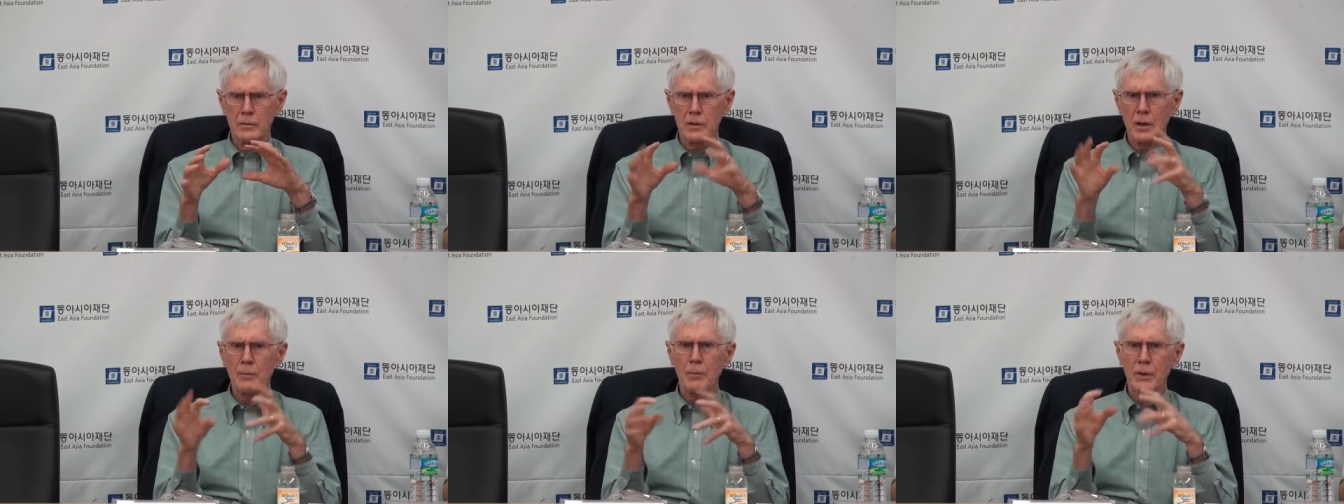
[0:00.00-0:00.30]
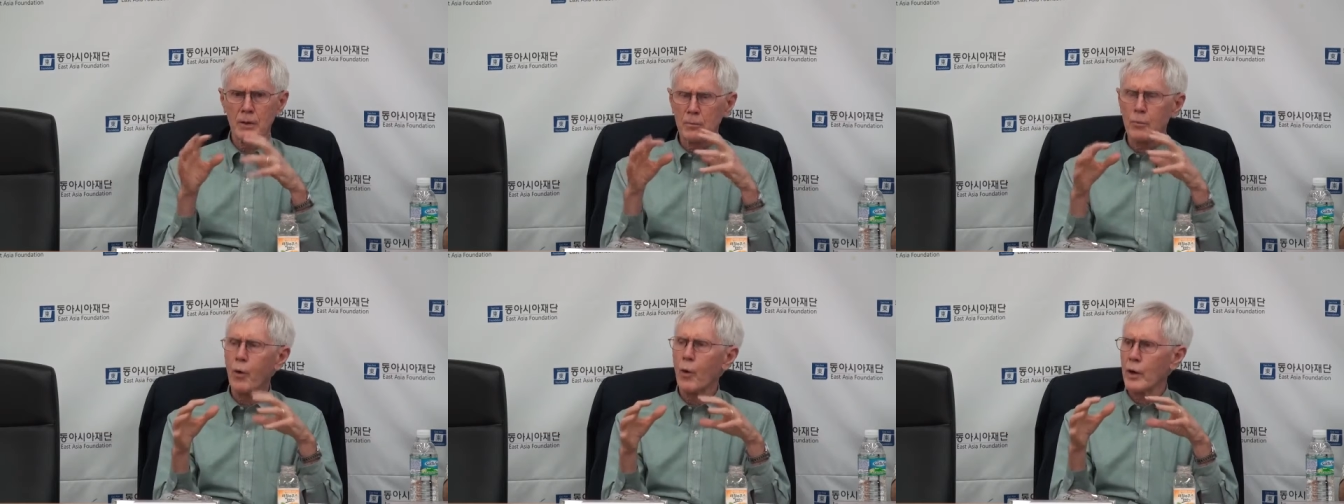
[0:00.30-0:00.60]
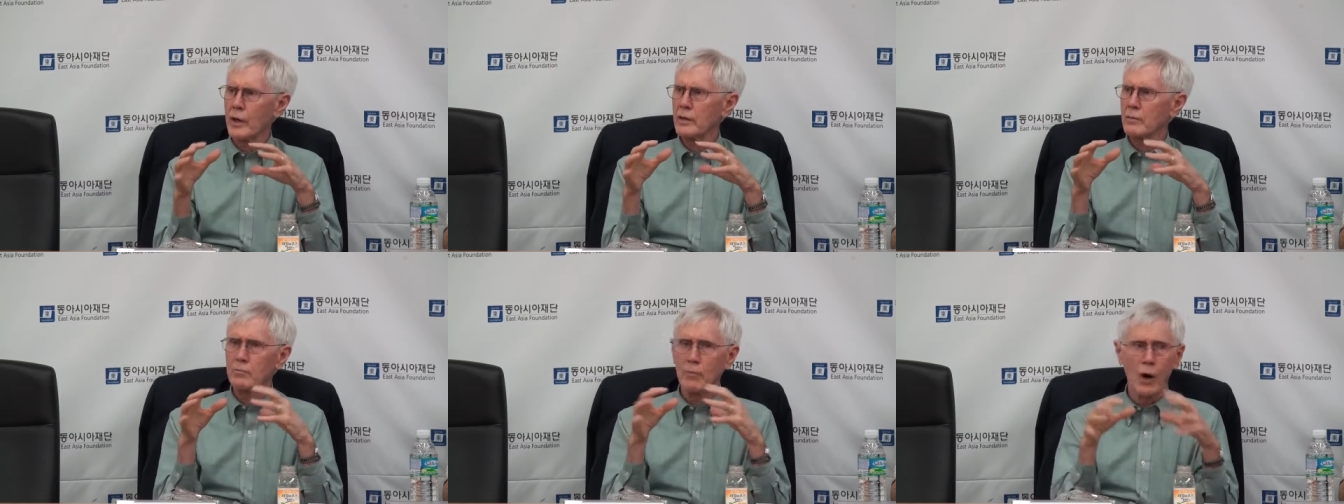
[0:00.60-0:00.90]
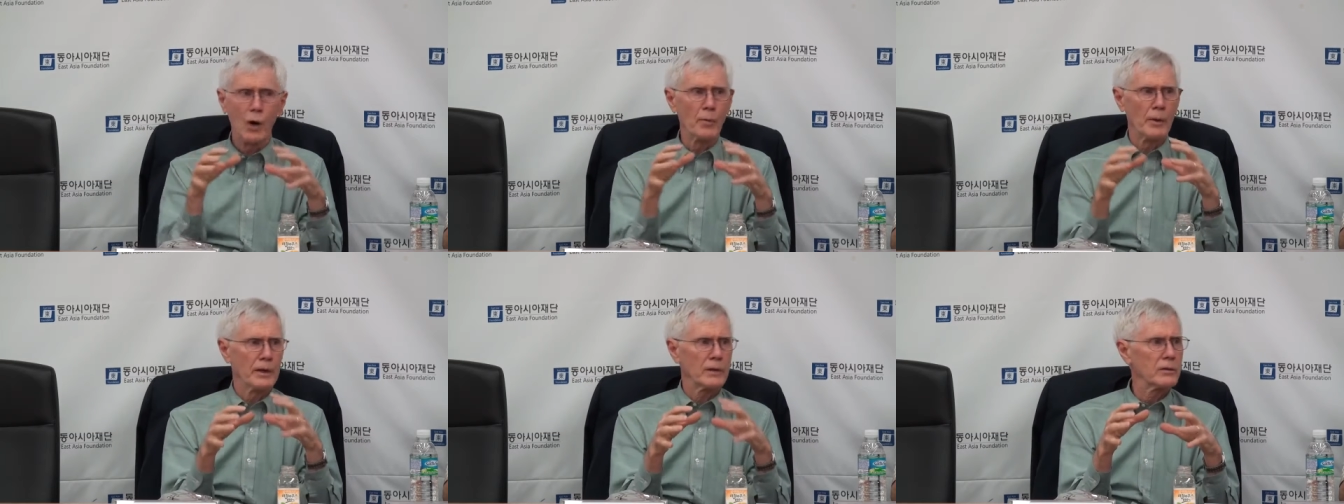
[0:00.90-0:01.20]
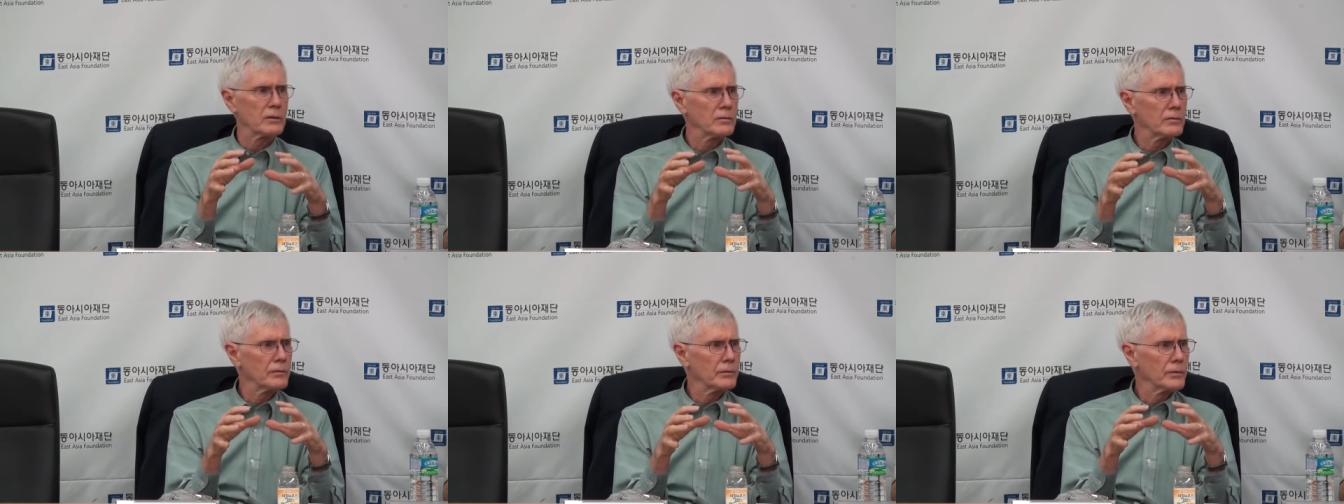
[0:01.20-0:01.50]
tipping point moment
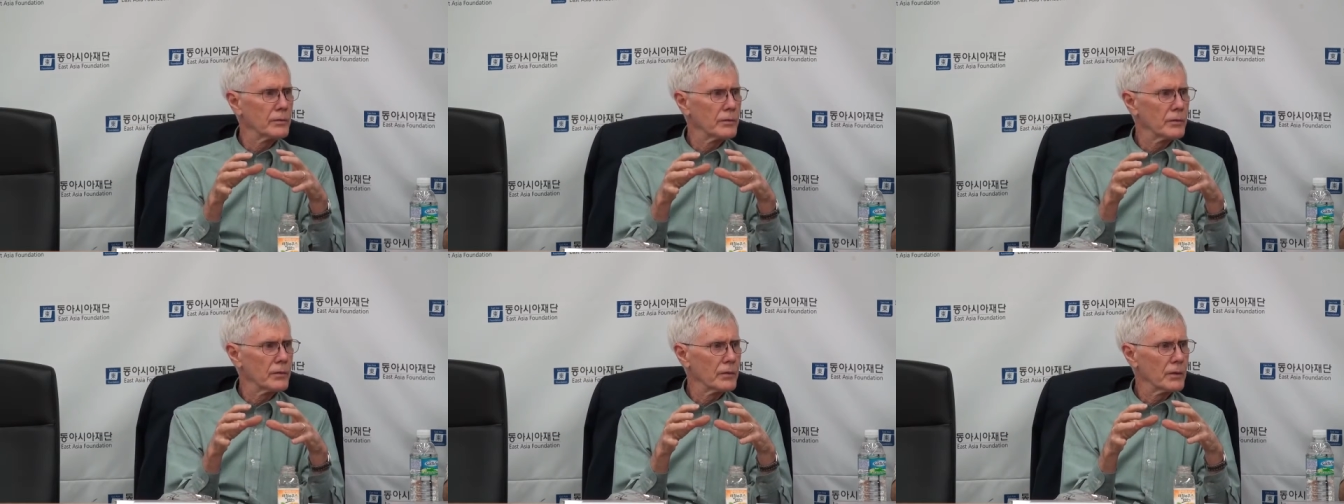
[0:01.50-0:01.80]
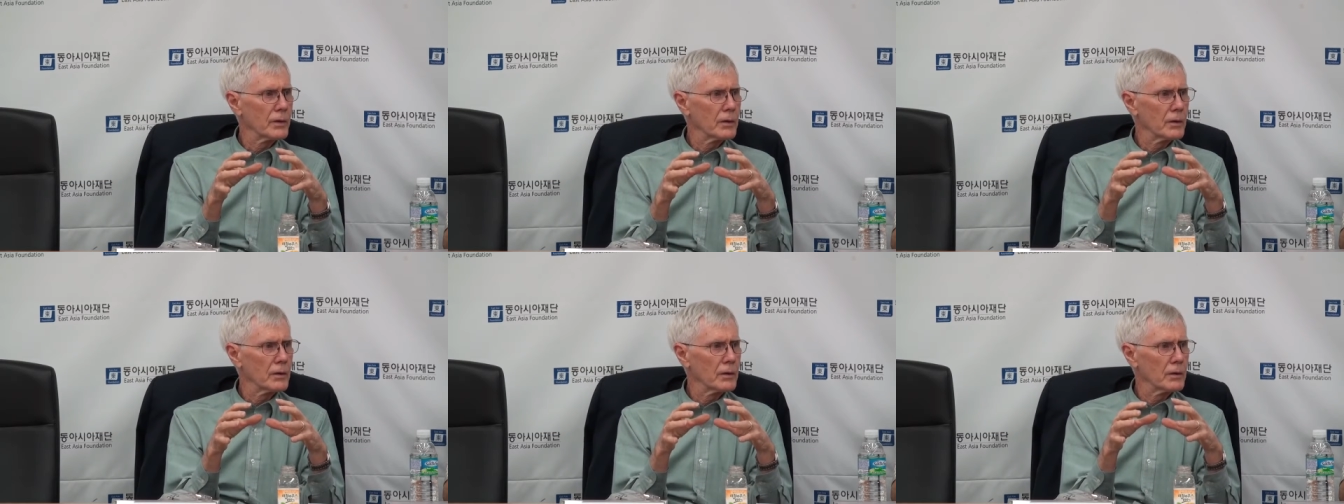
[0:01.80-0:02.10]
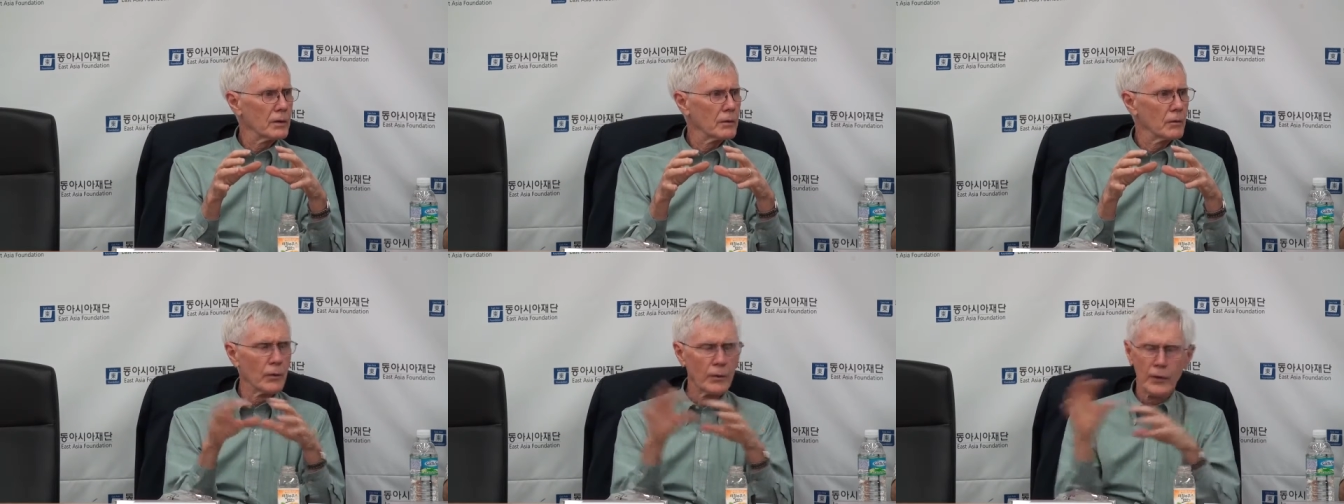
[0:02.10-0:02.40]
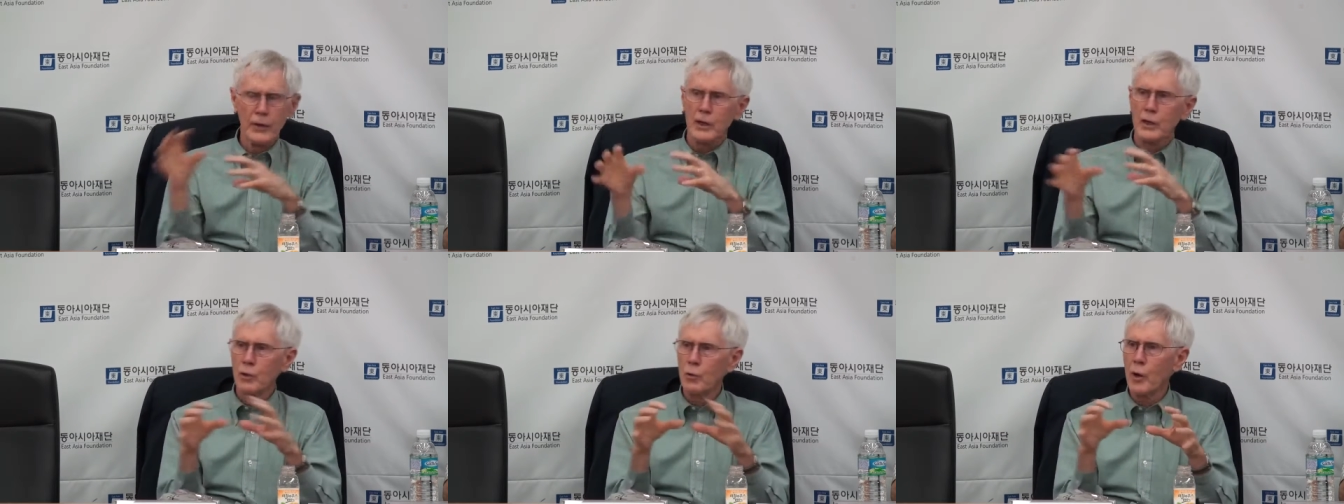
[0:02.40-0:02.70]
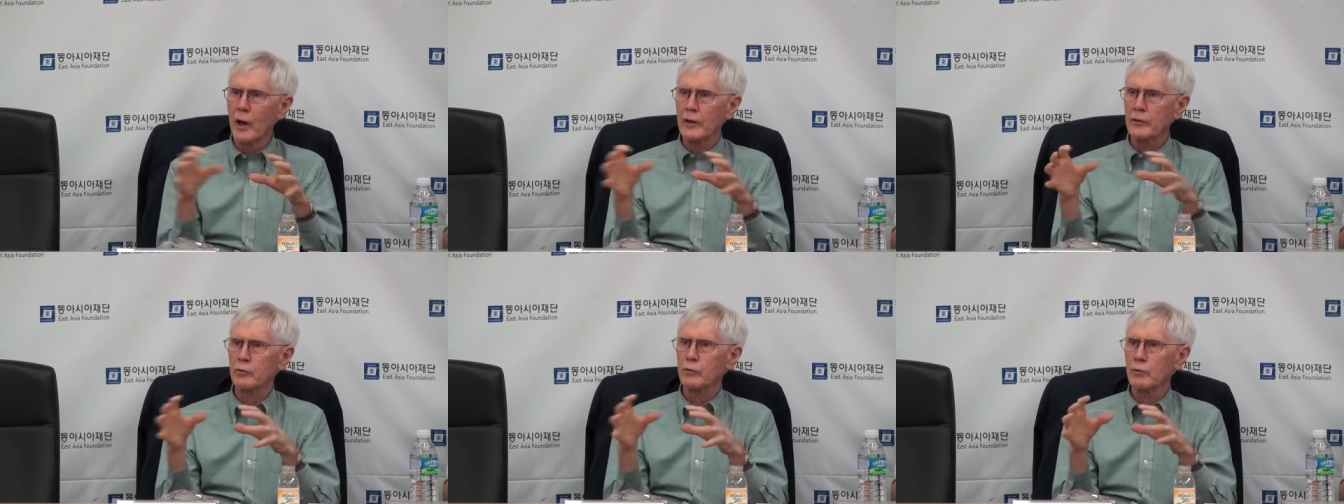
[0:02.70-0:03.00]
when the
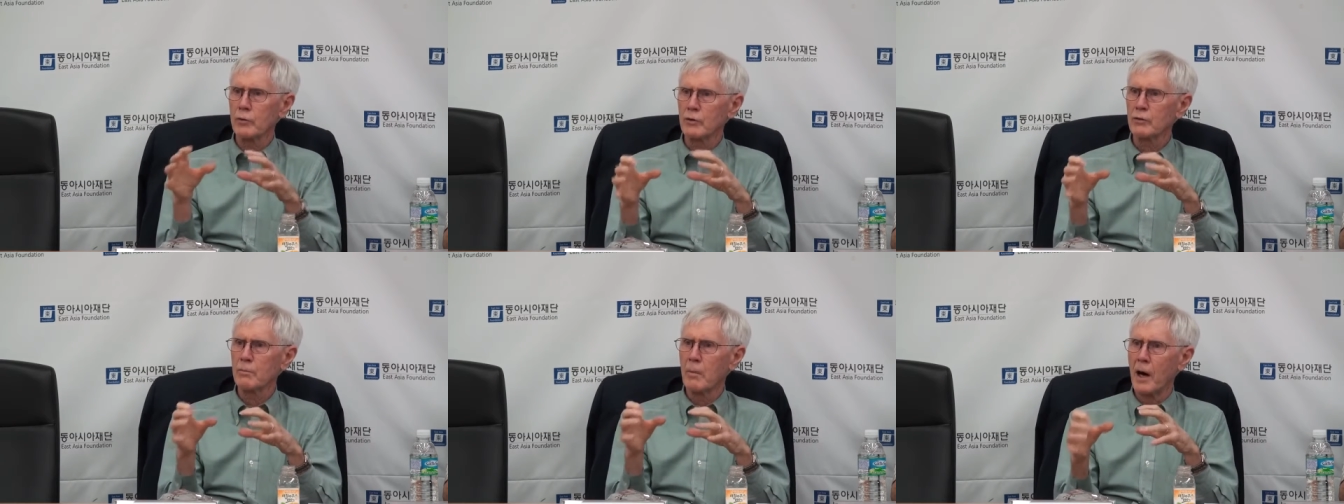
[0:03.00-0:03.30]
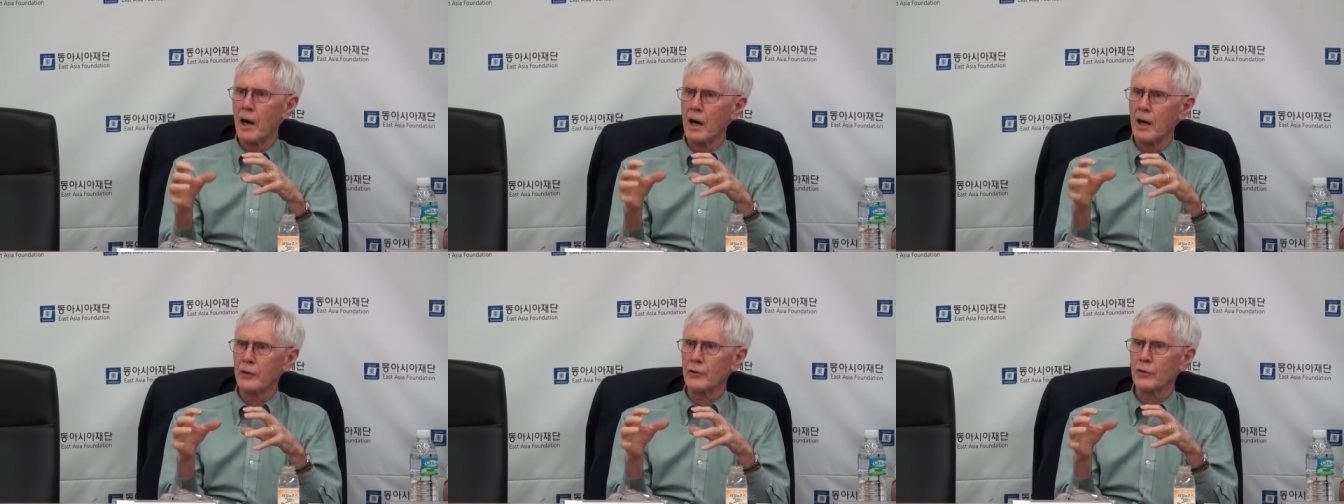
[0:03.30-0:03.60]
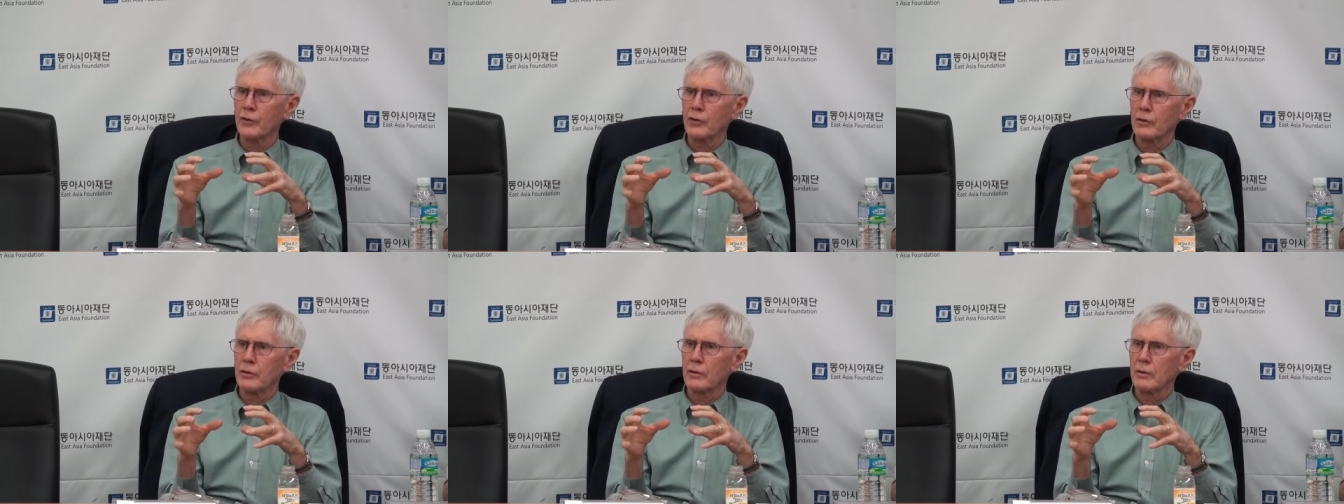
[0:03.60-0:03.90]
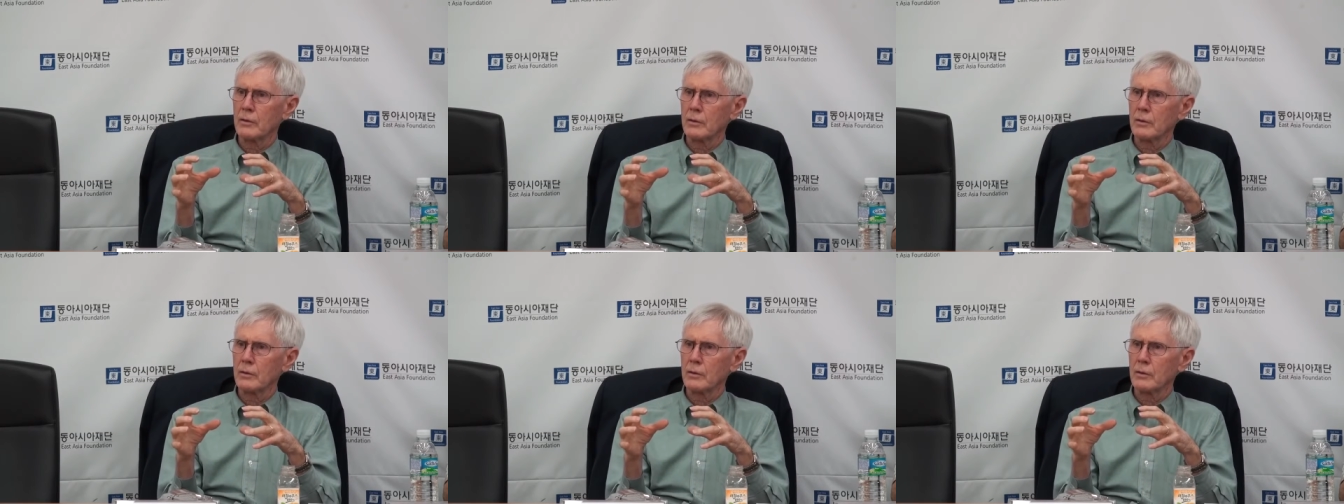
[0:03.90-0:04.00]
U.S. response